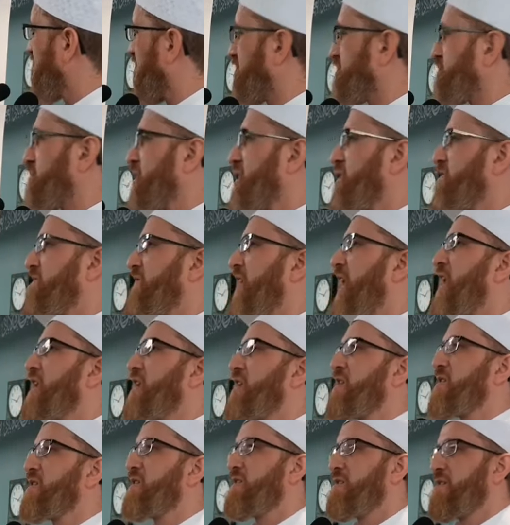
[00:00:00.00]
can be
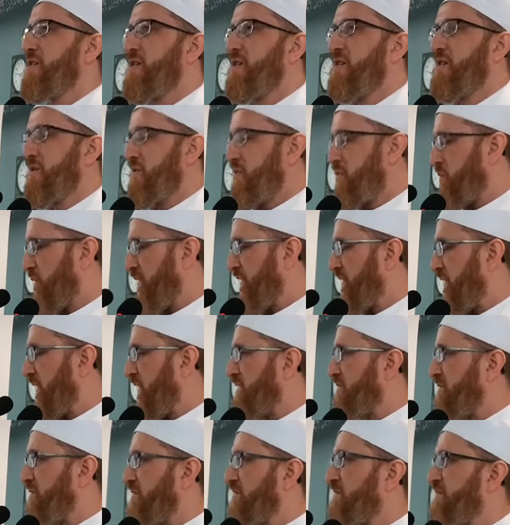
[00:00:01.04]
valid when
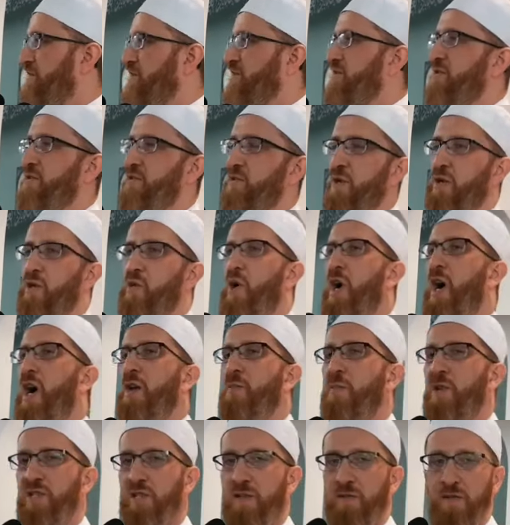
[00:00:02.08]
I fulfill the
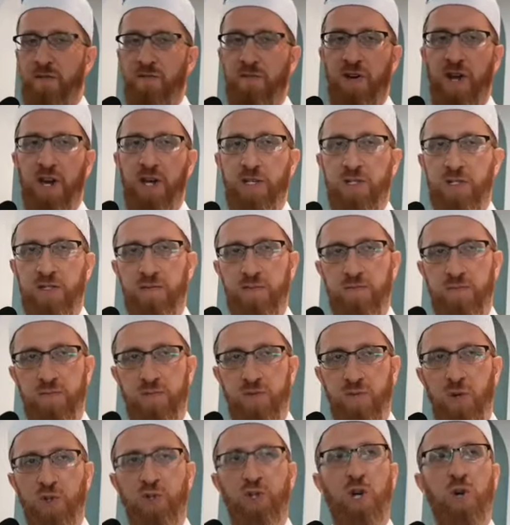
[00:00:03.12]
requirements of the fast.
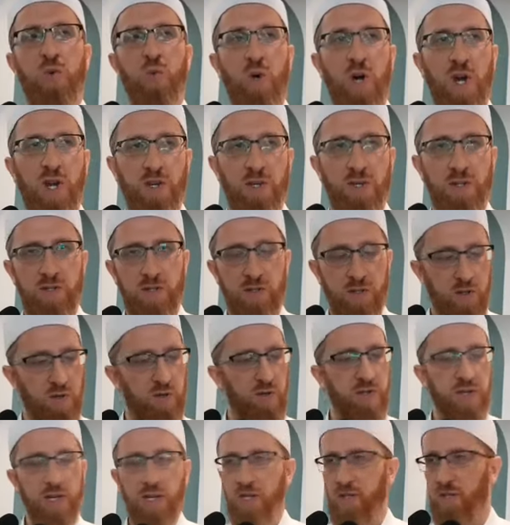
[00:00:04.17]
Which are what?
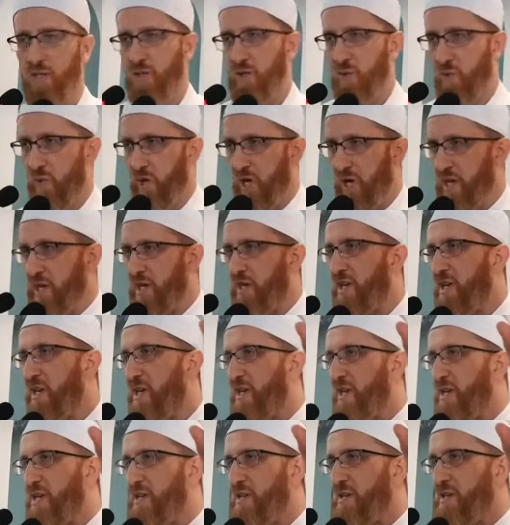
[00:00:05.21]
Two things. One,
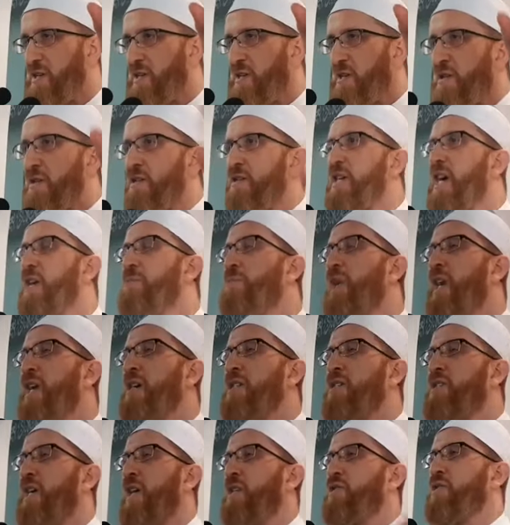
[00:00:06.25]
that my
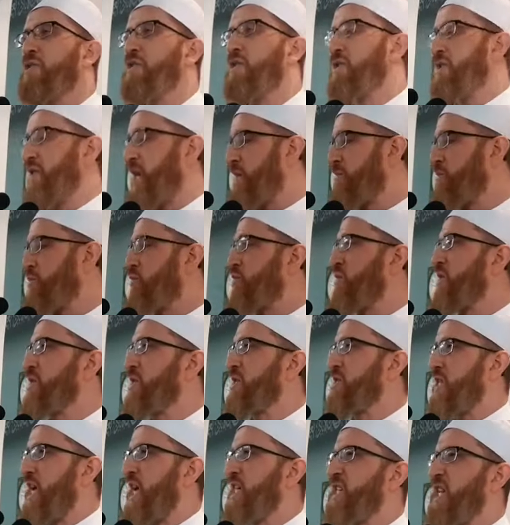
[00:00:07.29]
intention is I'm doing
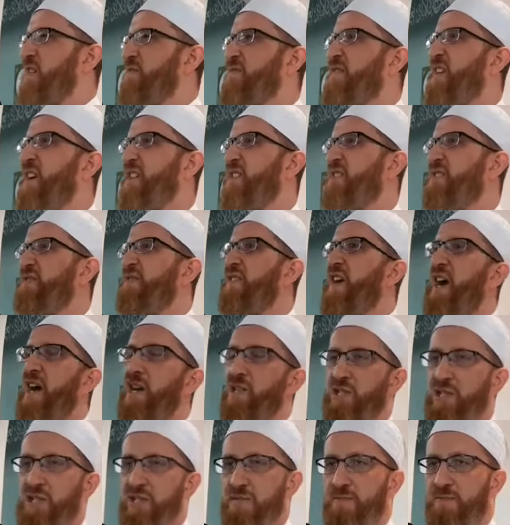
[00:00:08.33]
this as a fard
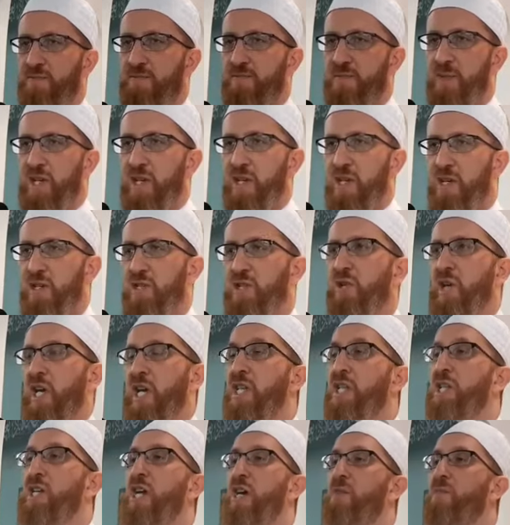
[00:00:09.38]
fast. So
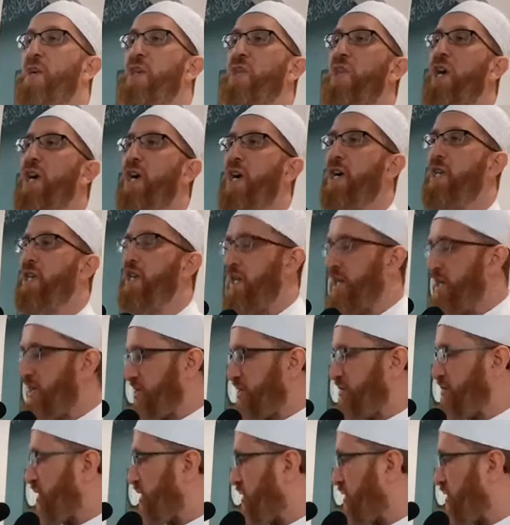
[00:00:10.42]
in Ramadan, it's a